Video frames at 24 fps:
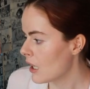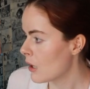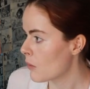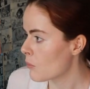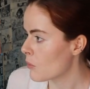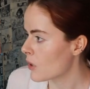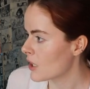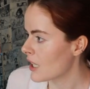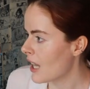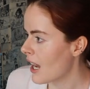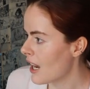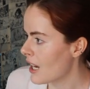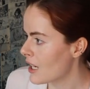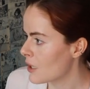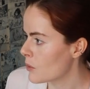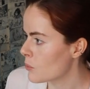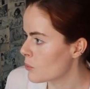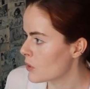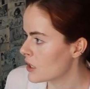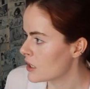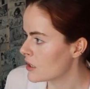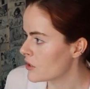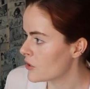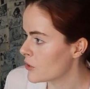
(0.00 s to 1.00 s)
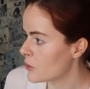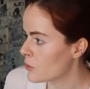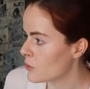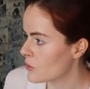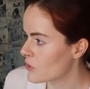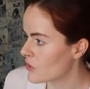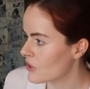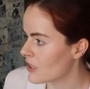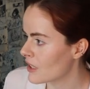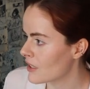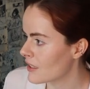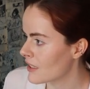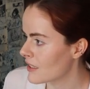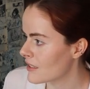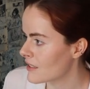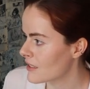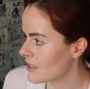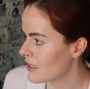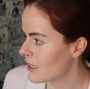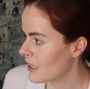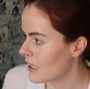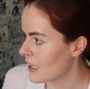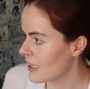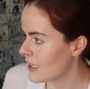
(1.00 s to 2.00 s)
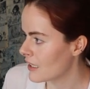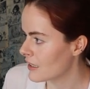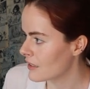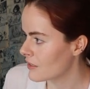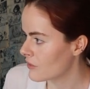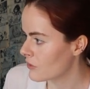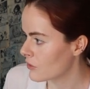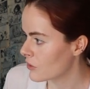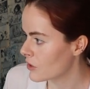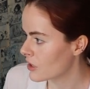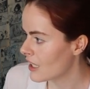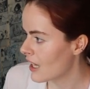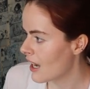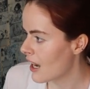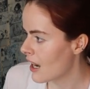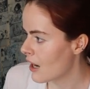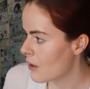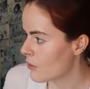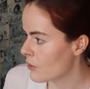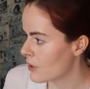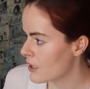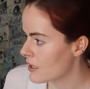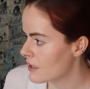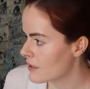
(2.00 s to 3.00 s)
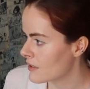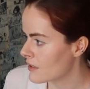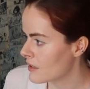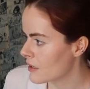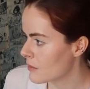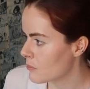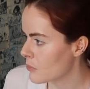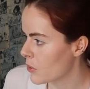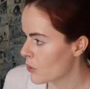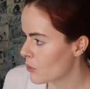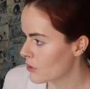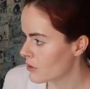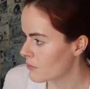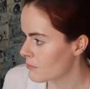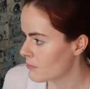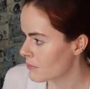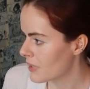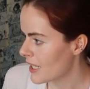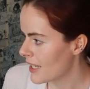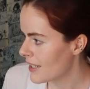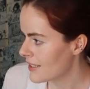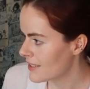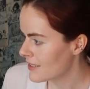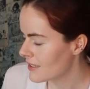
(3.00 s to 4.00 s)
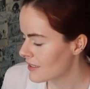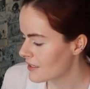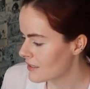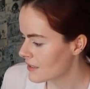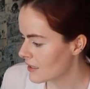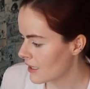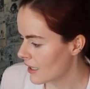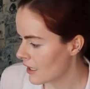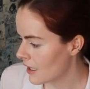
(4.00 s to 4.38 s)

What I will use in this case for now is the important places.